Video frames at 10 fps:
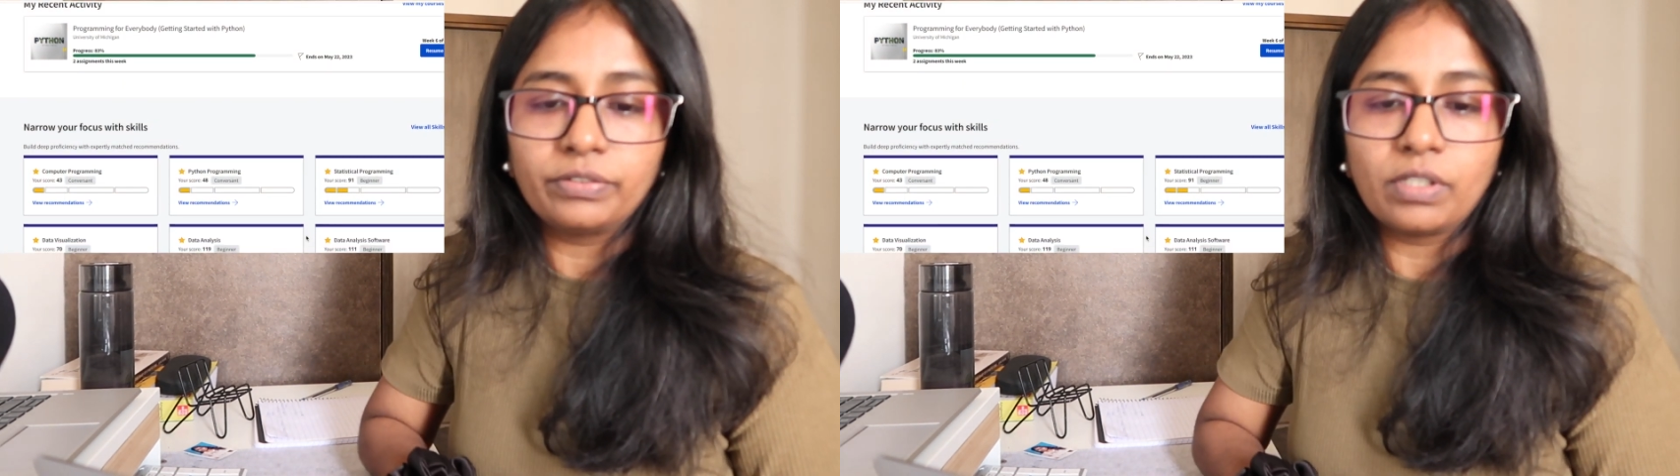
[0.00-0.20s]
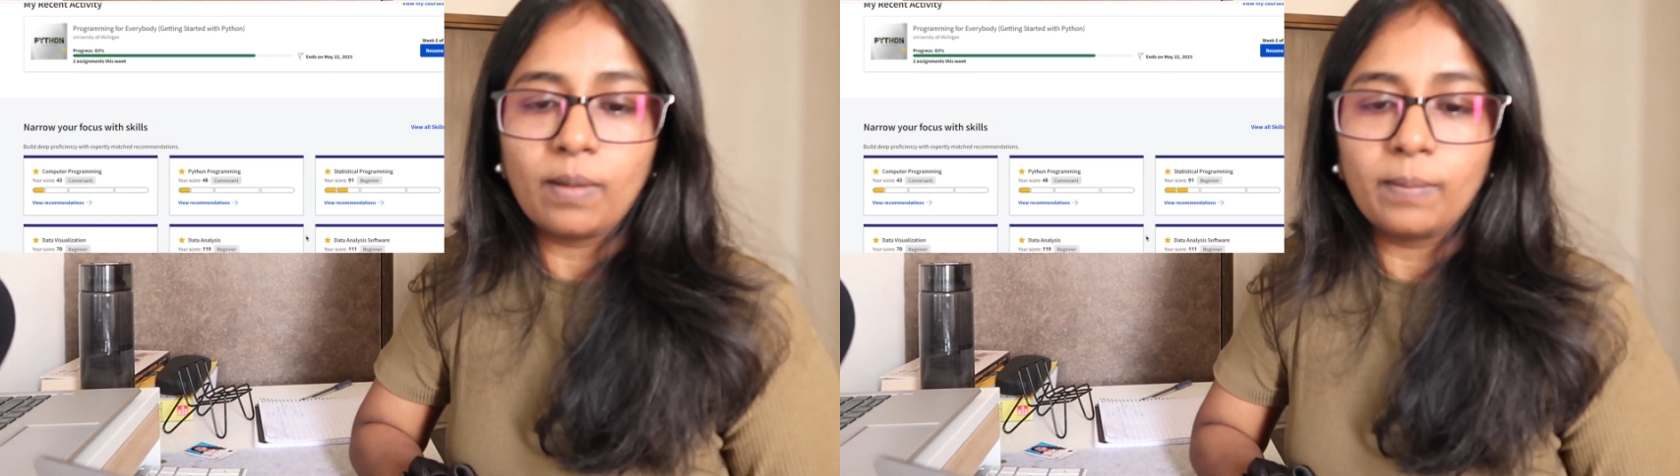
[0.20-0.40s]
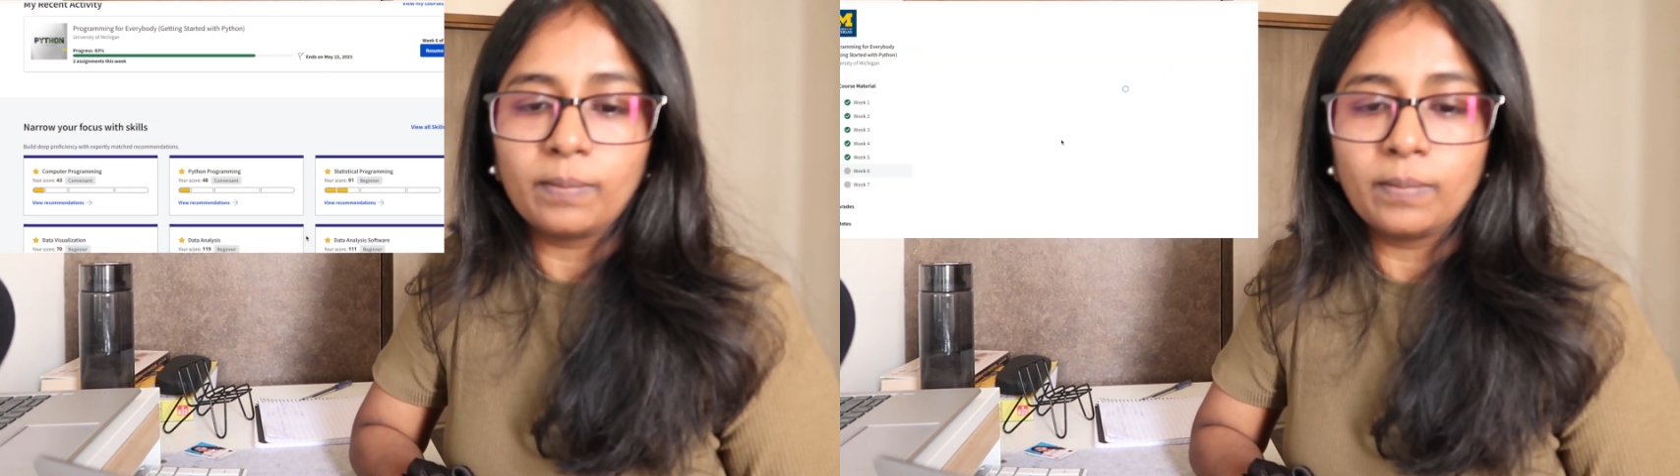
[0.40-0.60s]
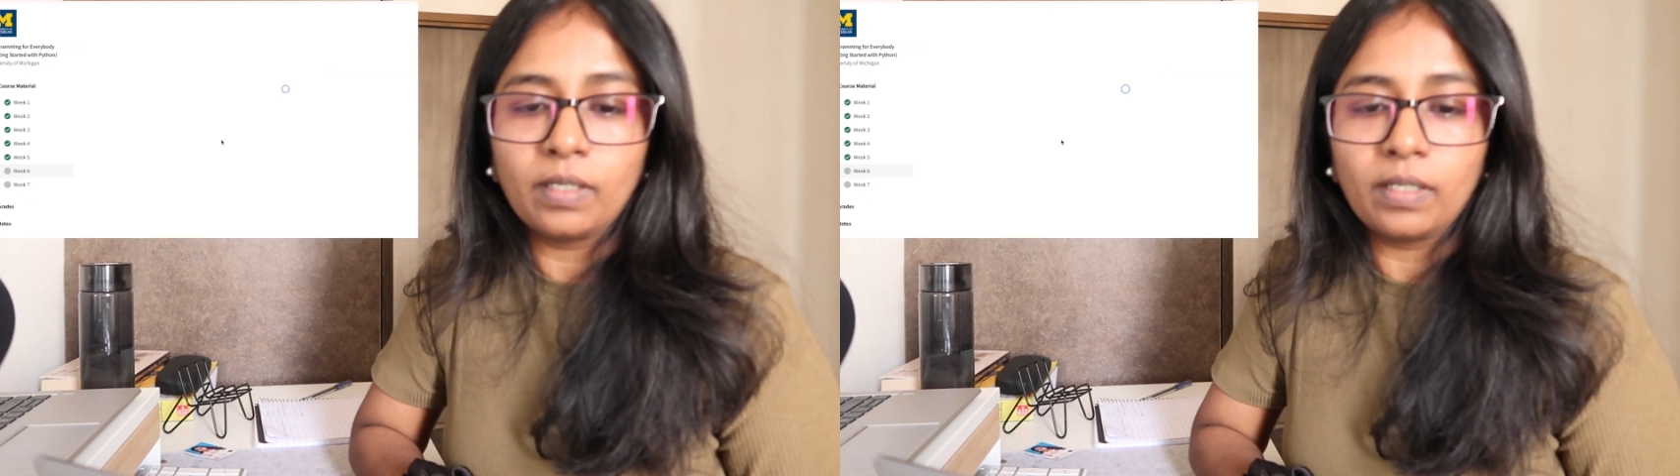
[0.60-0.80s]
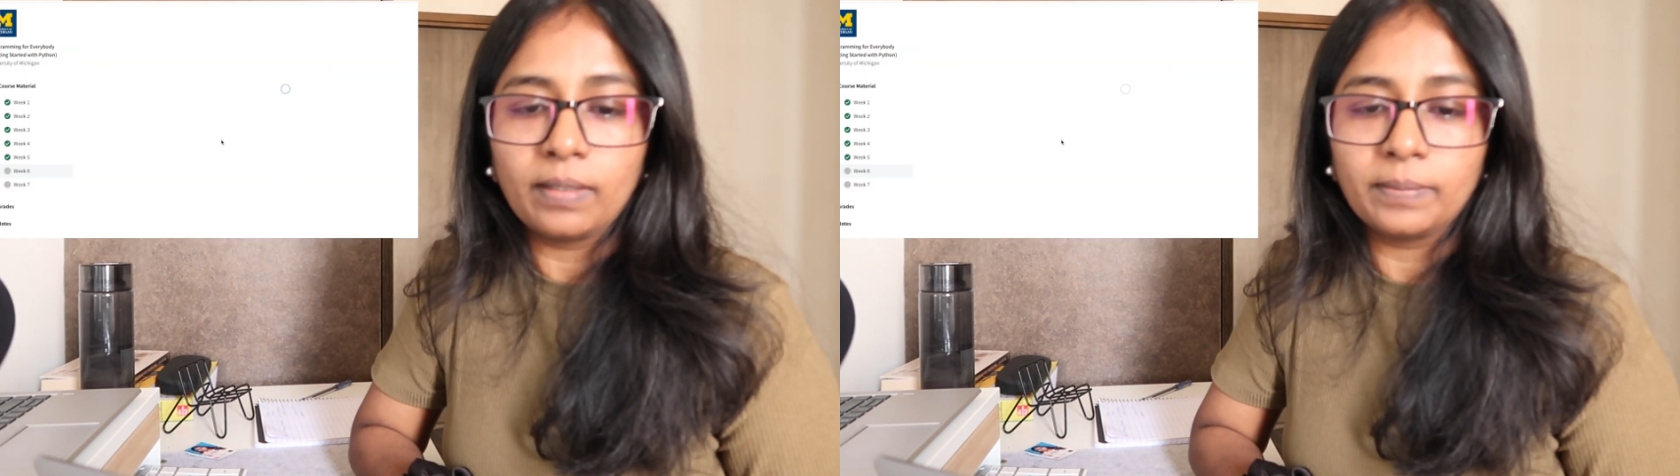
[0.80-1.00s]
from
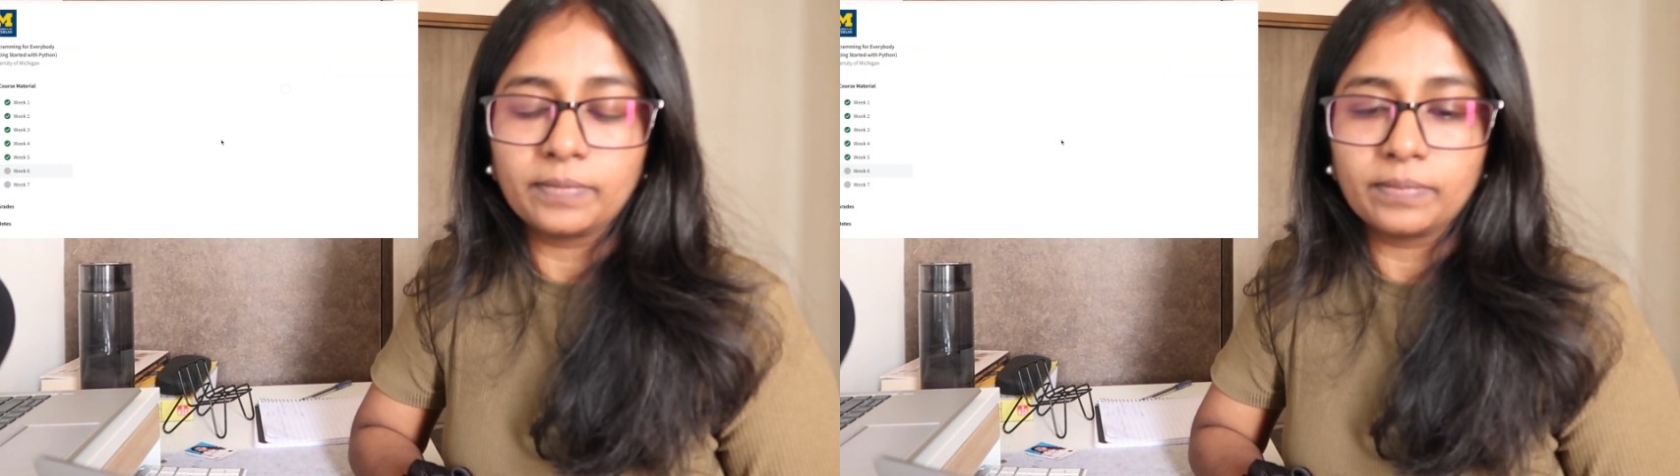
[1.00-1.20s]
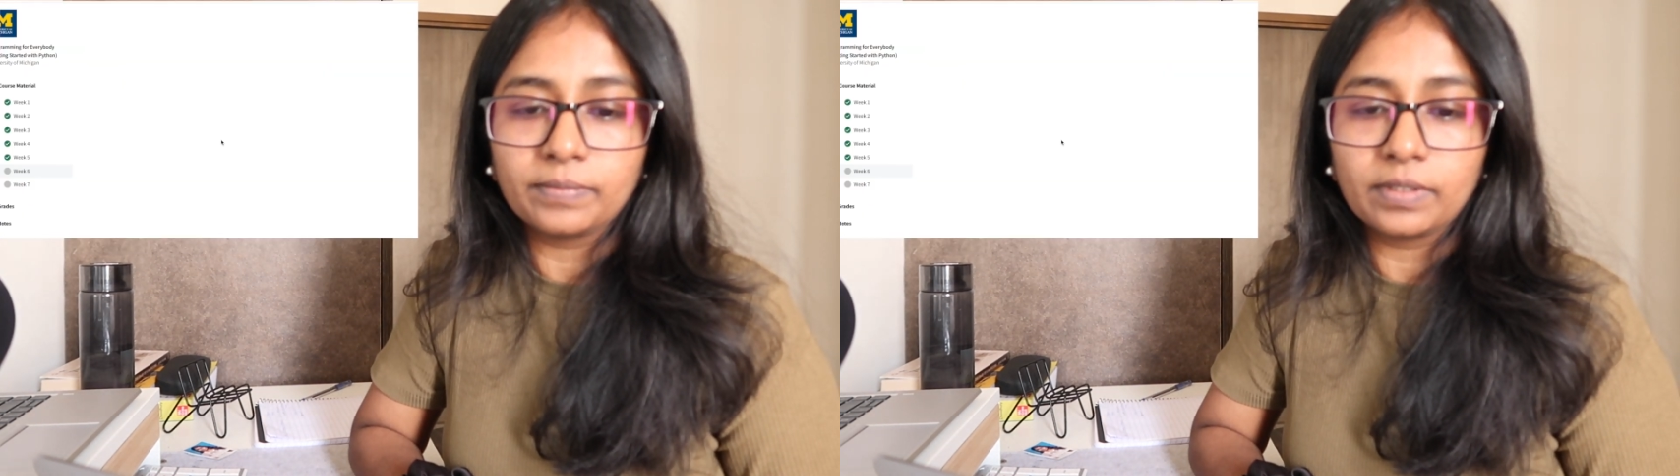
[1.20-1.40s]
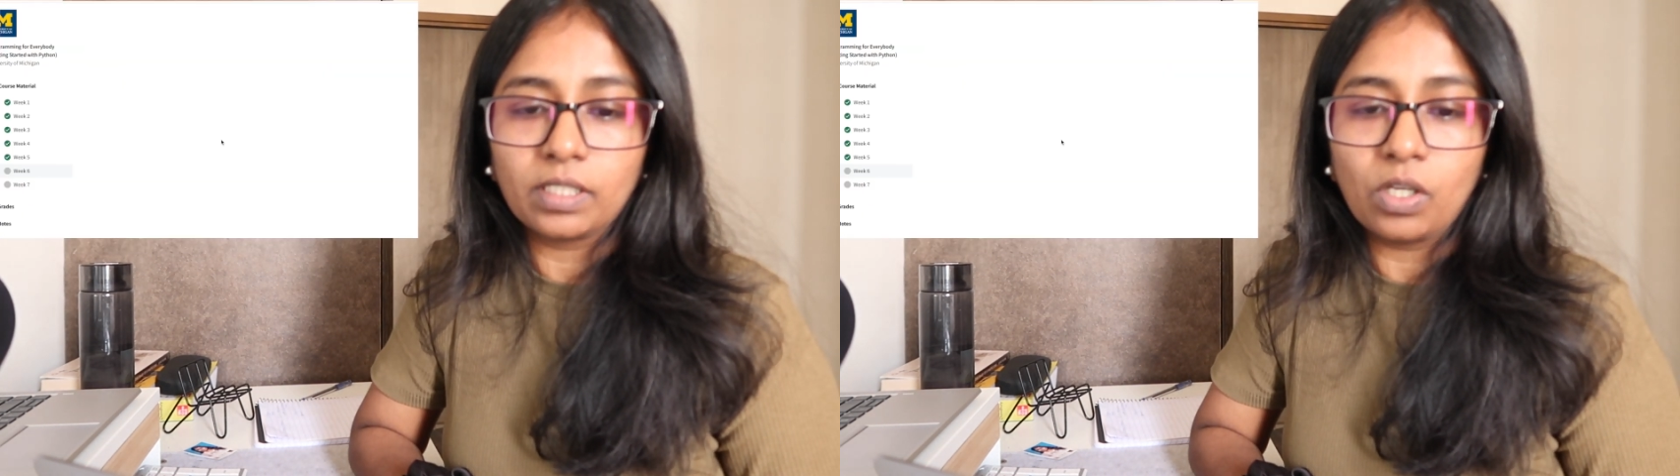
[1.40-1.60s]
uh,